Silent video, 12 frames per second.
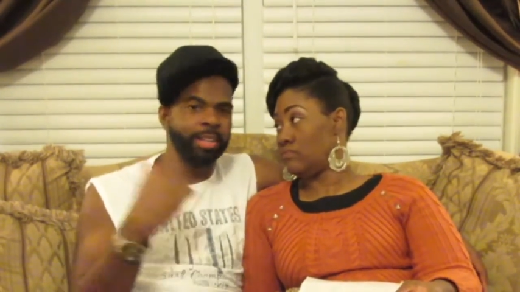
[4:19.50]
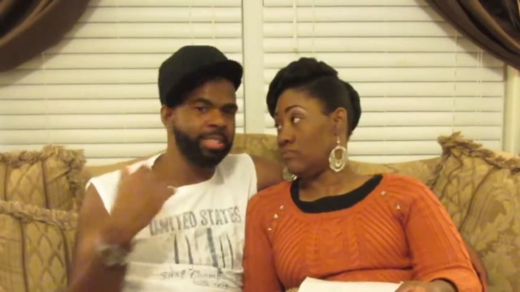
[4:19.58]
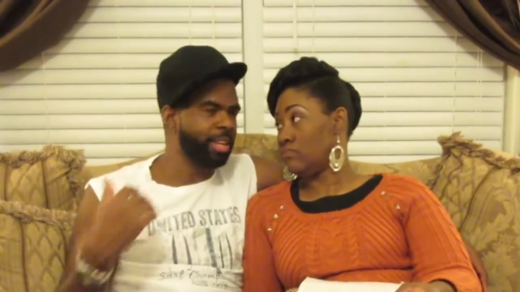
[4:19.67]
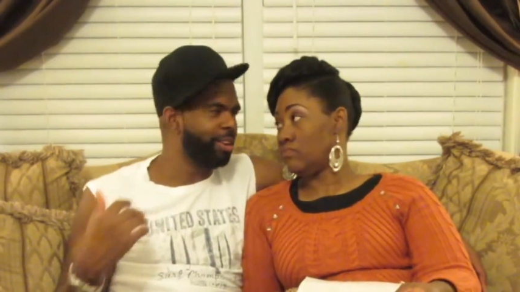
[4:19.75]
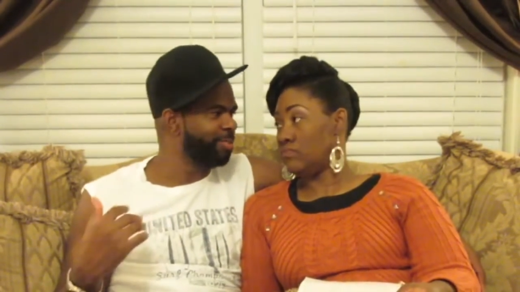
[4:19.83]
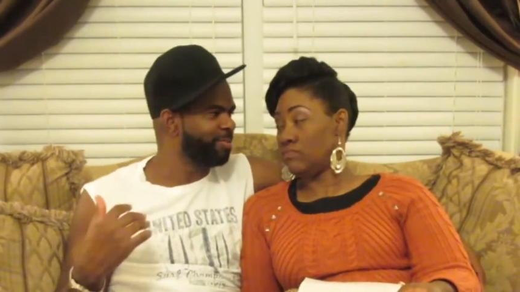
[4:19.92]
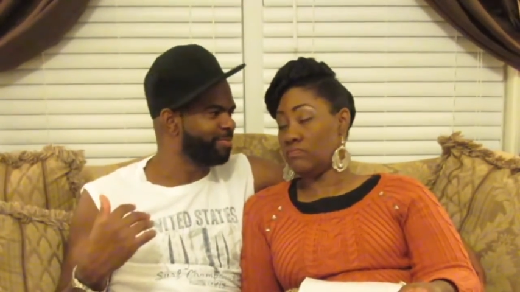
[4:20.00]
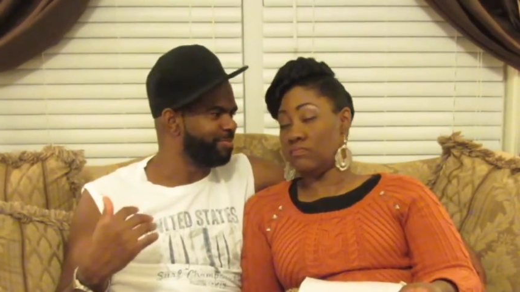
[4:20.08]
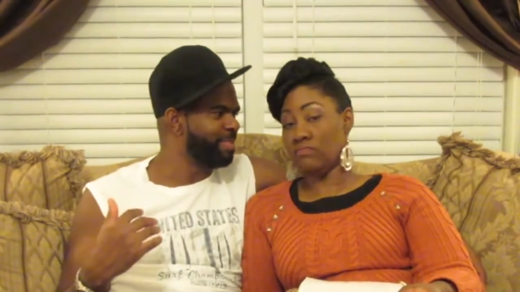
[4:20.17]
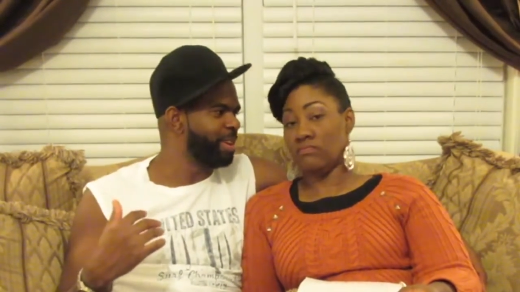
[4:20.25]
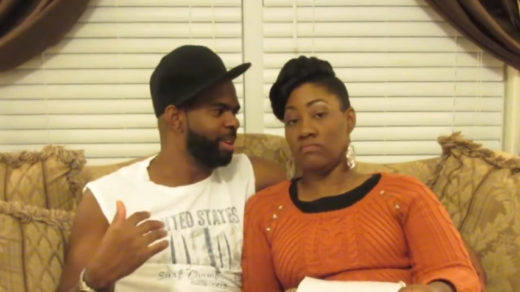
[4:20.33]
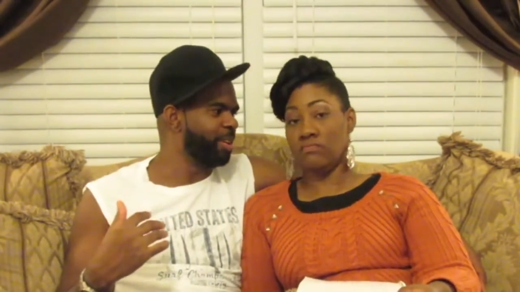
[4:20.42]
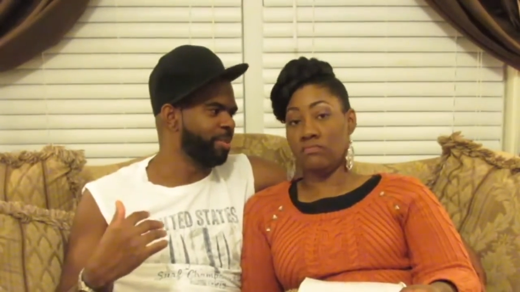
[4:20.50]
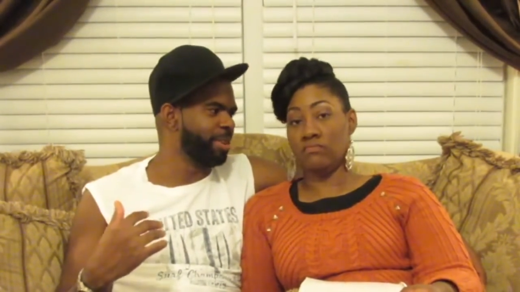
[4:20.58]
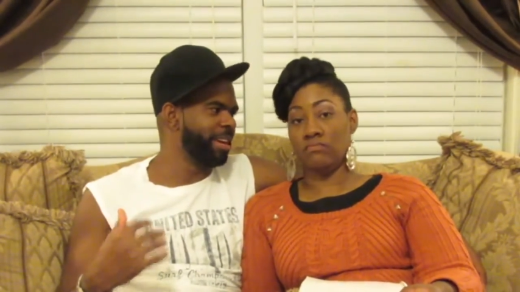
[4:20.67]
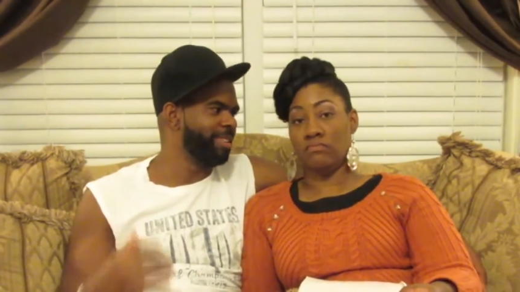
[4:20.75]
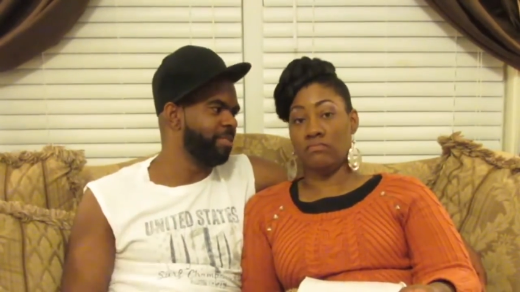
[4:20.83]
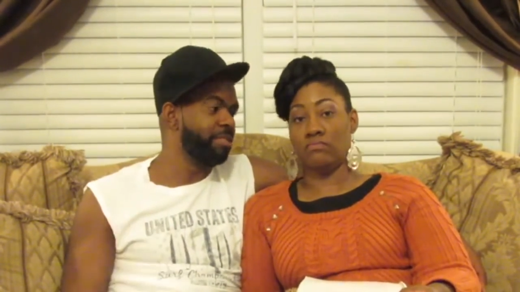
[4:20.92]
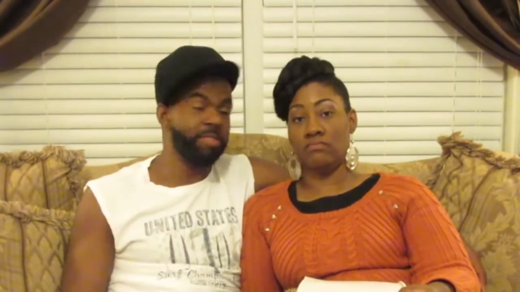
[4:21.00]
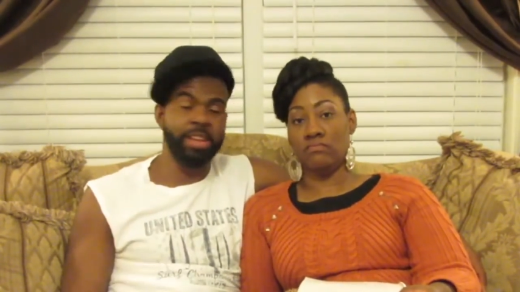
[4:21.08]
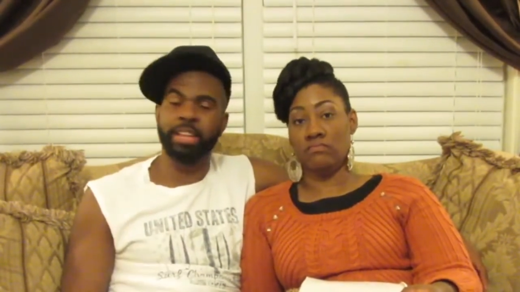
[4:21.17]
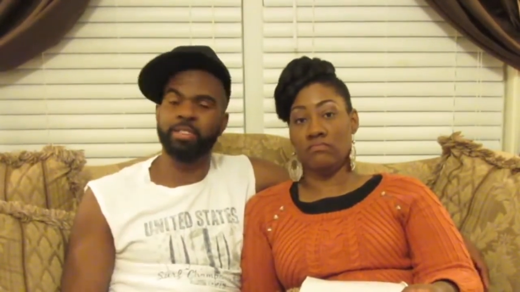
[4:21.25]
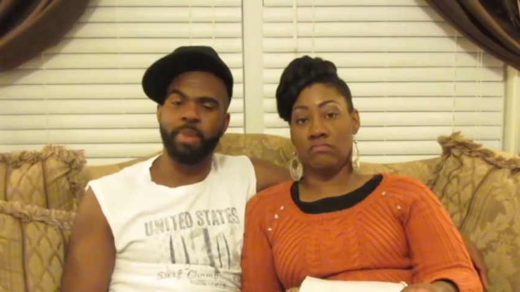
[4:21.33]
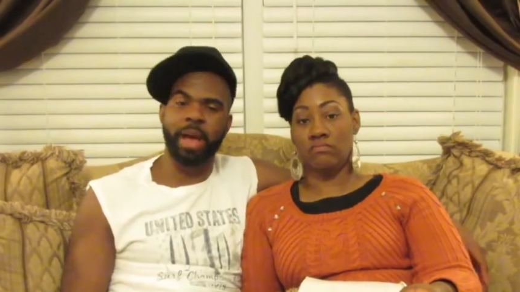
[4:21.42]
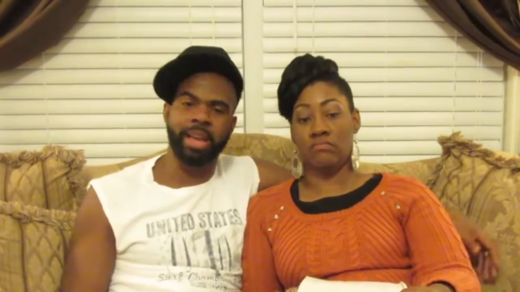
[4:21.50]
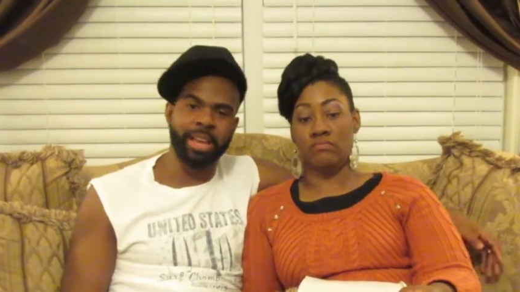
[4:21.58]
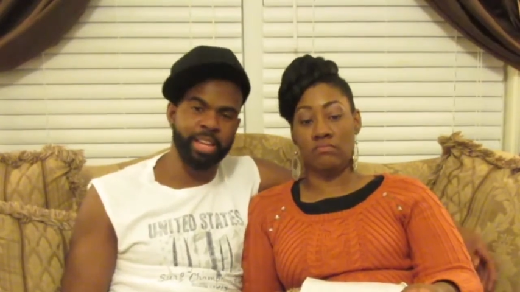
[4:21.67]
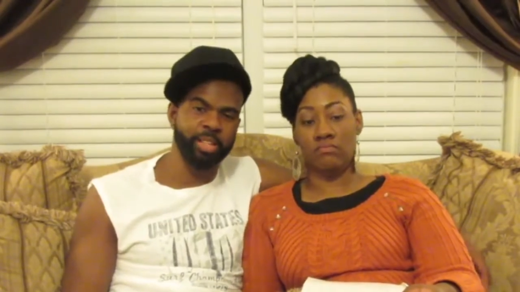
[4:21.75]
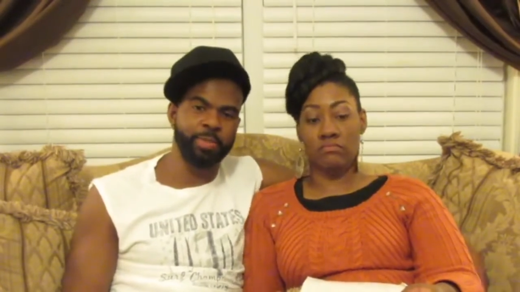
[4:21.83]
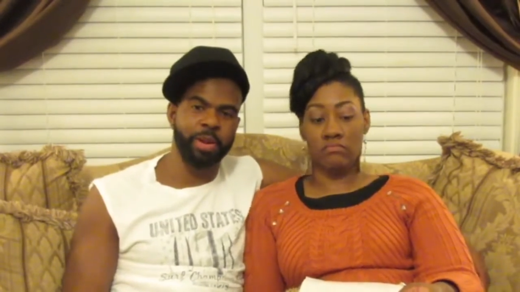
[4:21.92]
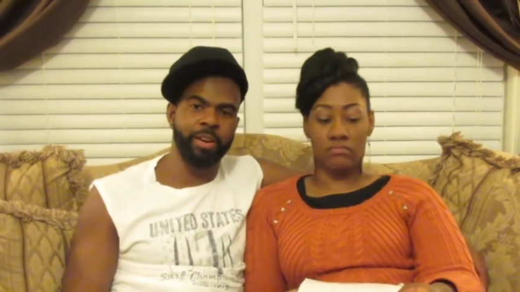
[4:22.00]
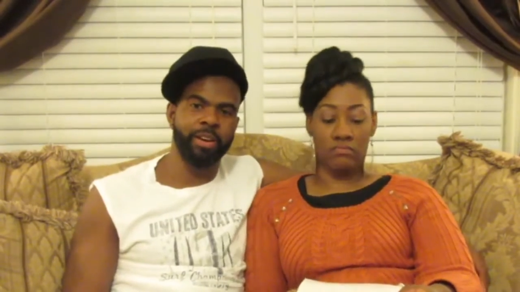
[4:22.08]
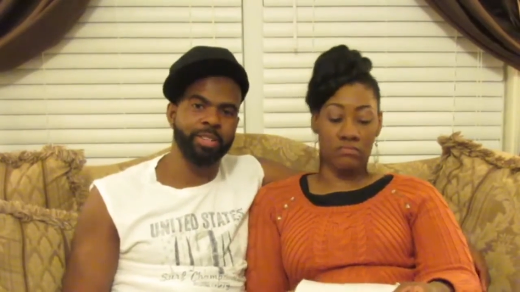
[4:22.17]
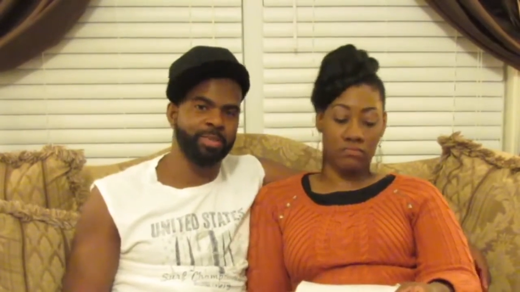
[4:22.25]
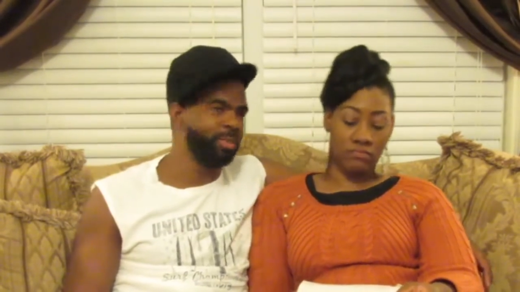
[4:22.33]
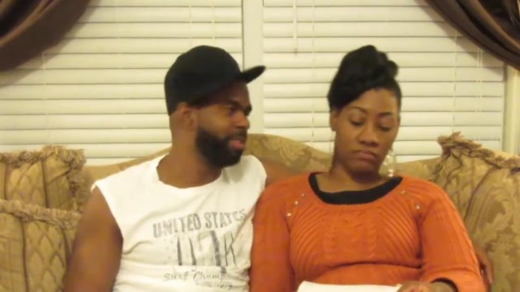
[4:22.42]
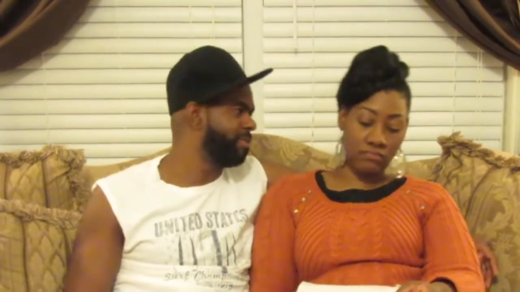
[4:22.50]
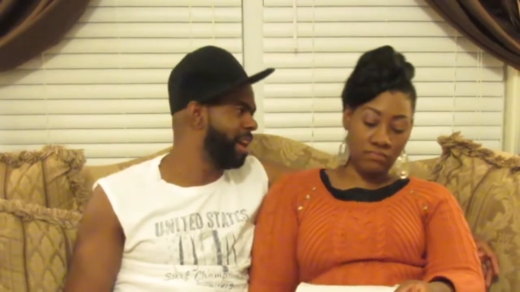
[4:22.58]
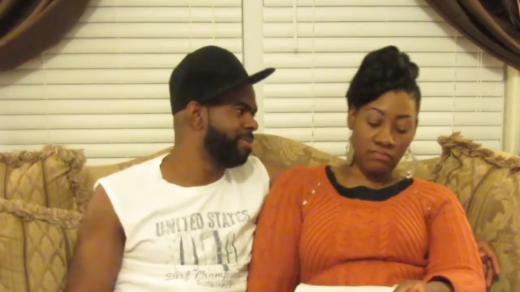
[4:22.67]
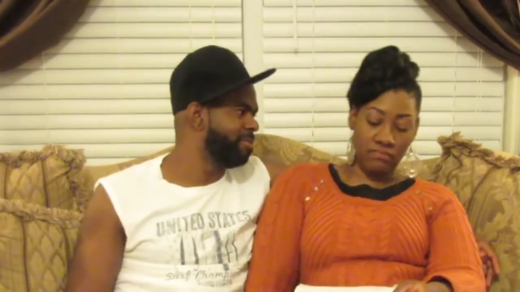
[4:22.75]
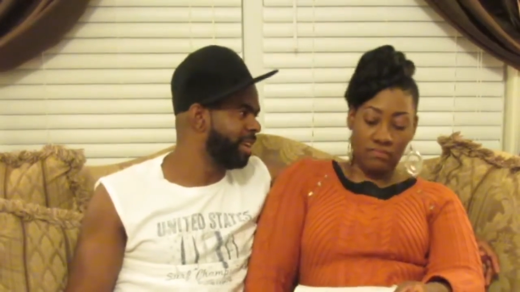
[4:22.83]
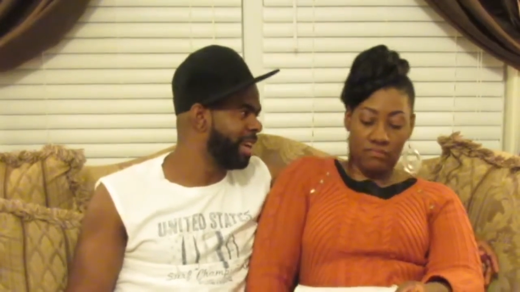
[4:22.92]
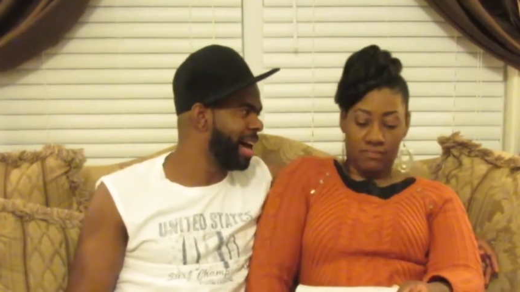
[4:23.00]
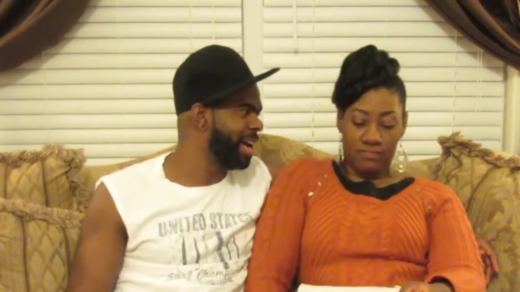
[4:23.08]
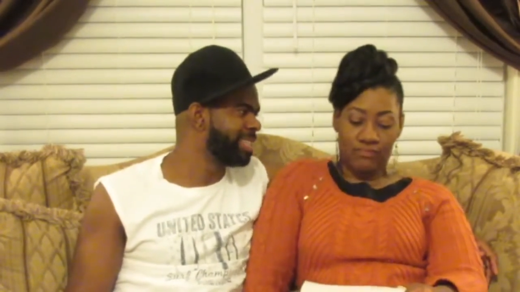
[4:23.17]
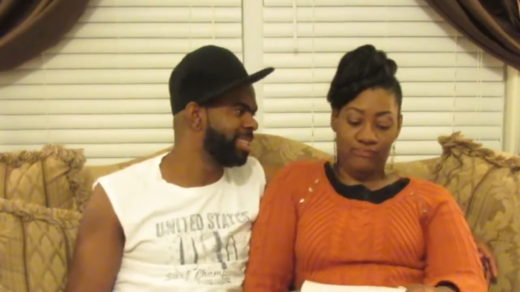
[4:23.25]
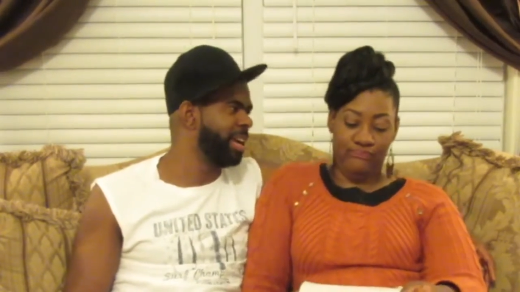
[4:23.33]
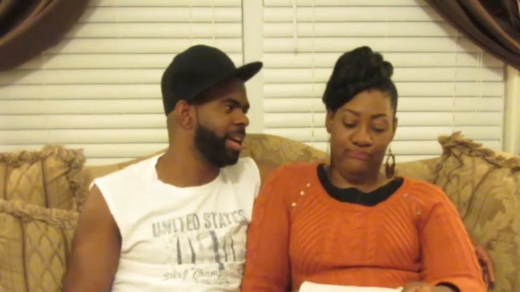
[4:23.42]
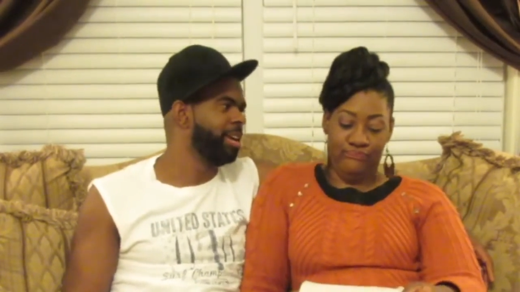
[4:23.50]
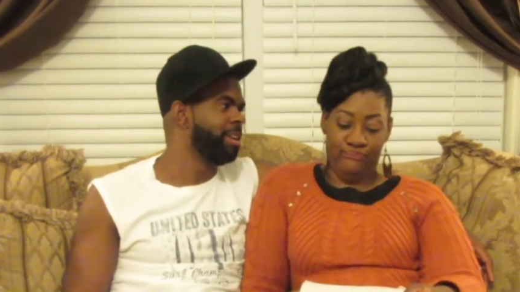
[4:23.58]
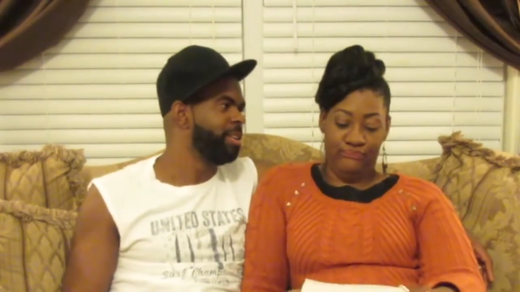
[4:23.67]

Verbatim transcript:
Speaker 1: himself you know, getting revenge back at his parents, but not realizing that